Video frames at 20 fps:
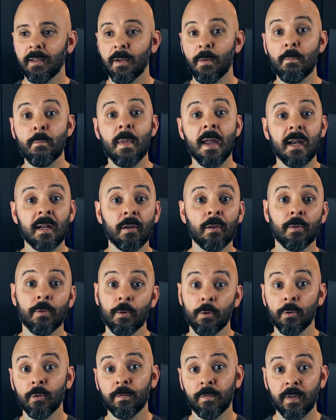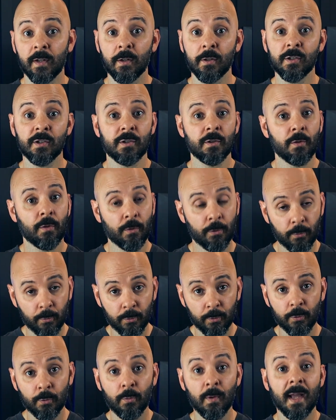the main thoroughfares
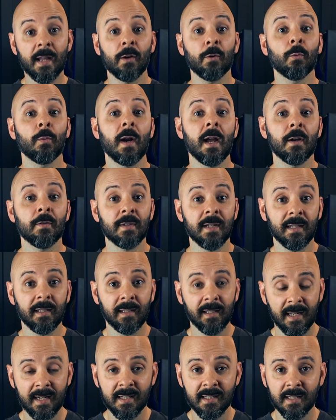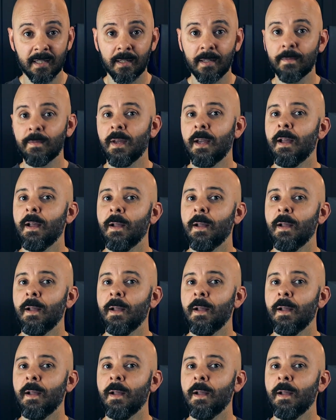through and around Atlanta,